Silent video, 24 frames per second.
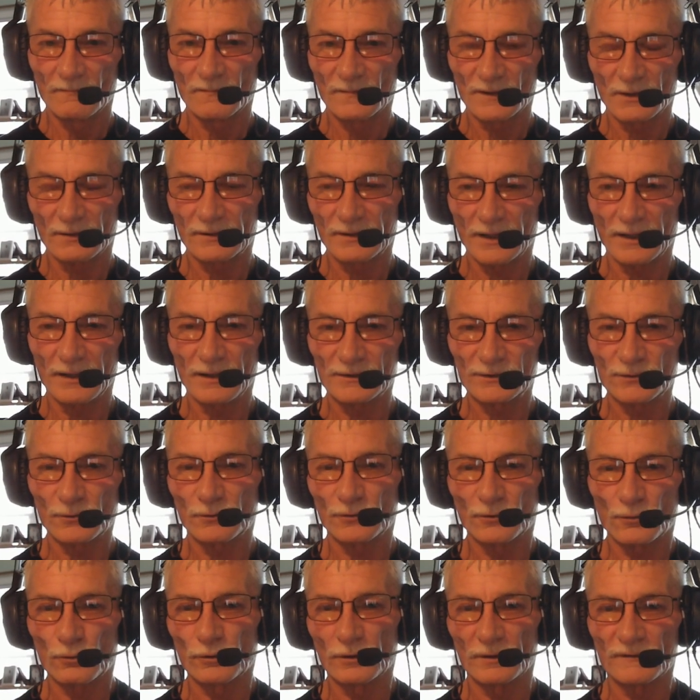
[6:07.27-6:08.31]
Okay, so
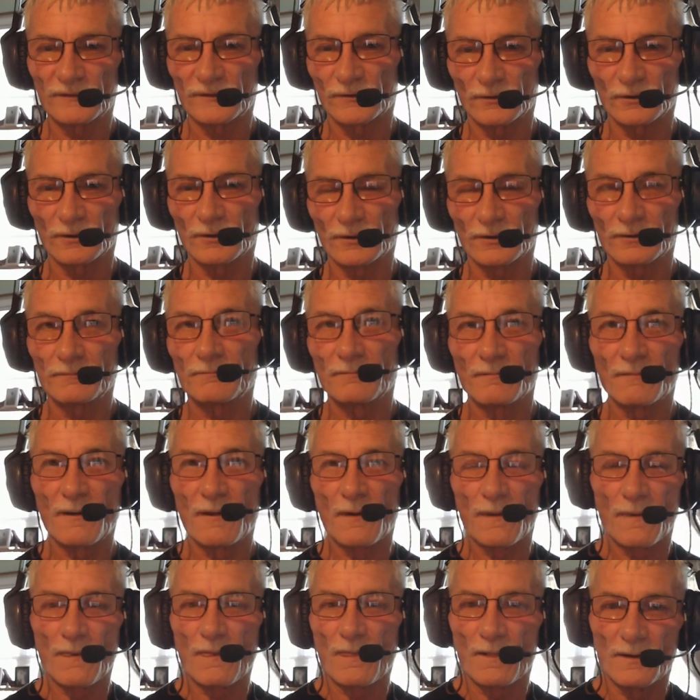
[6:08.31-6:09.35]
in order for
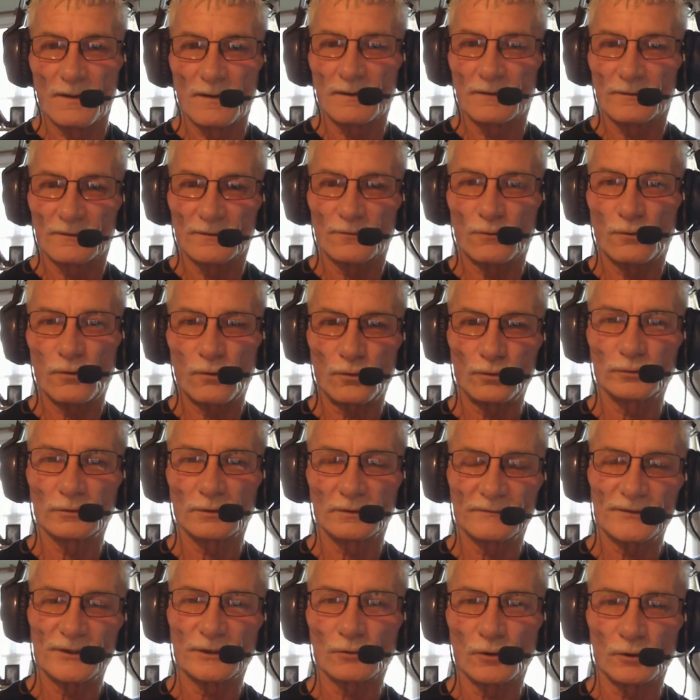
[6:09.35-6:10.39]
the holder
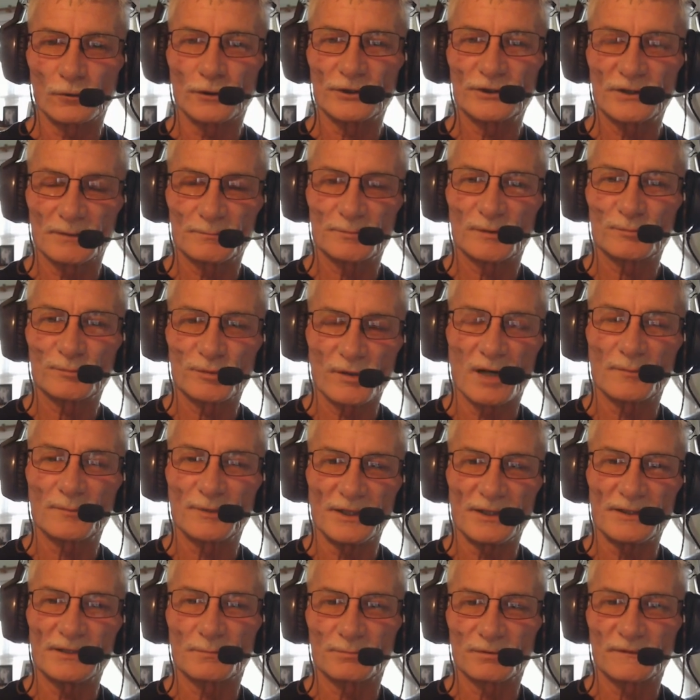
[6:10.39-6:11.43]
of your ownership or
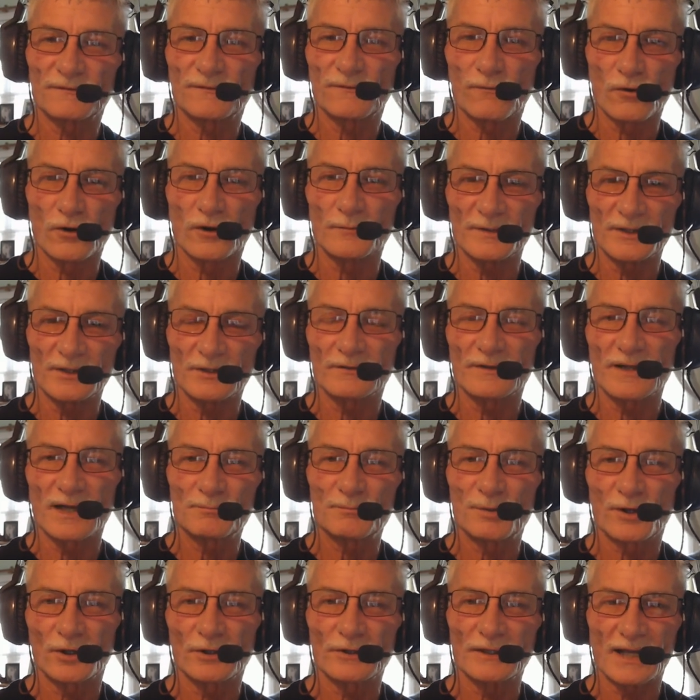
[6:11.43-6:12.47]
property to perform here, that
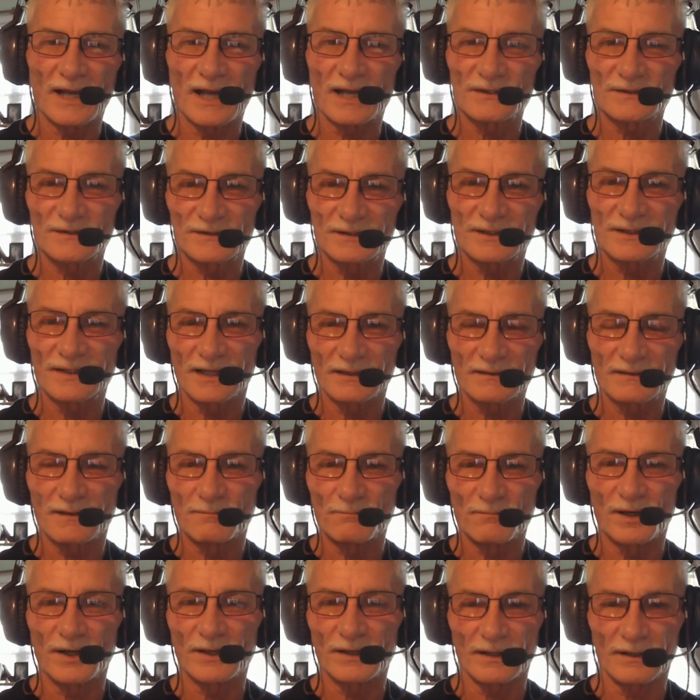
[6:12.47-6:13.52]
party has to get the
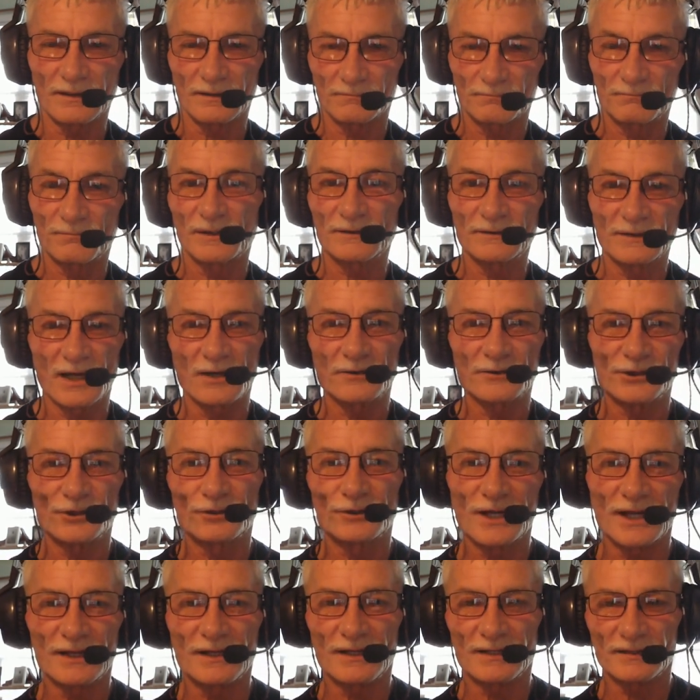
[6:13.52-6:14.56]
money. But now you're
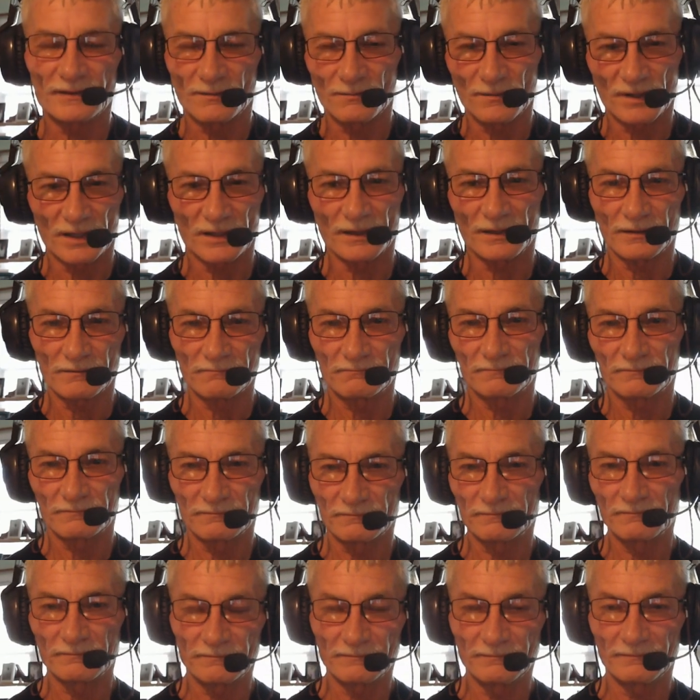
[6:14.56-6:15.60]
getting the money.
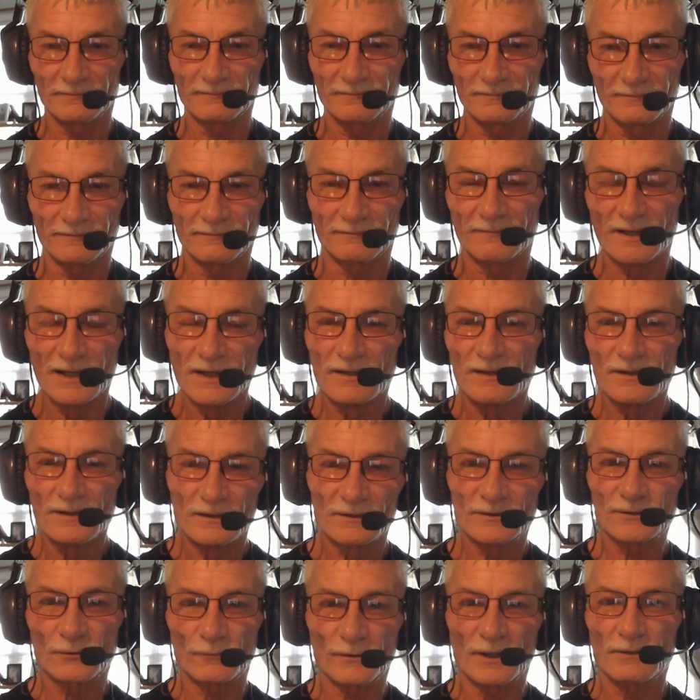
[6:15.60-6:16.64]

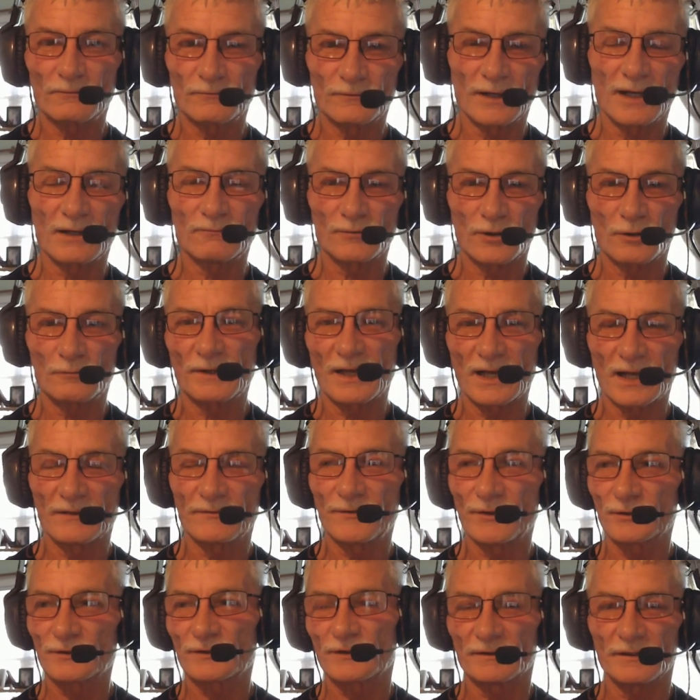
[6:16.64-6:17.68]
So what we have
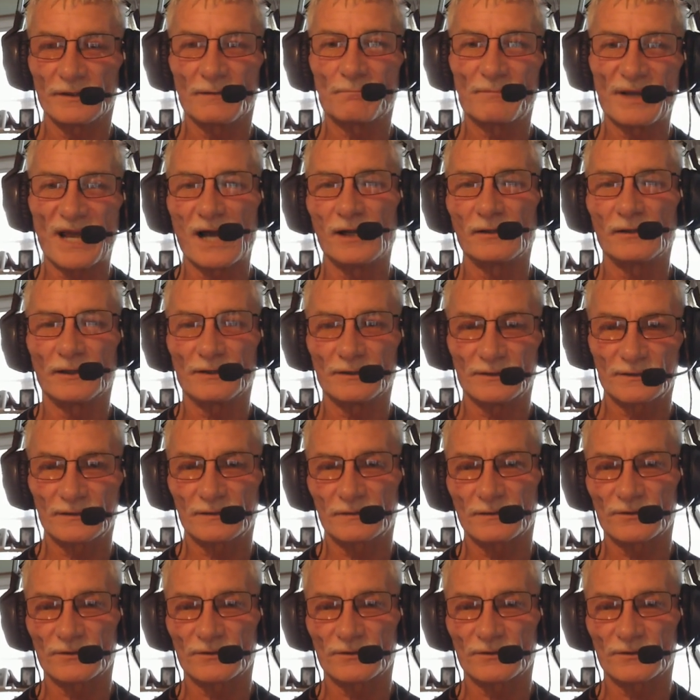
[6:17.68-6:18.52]
here is an imbalance.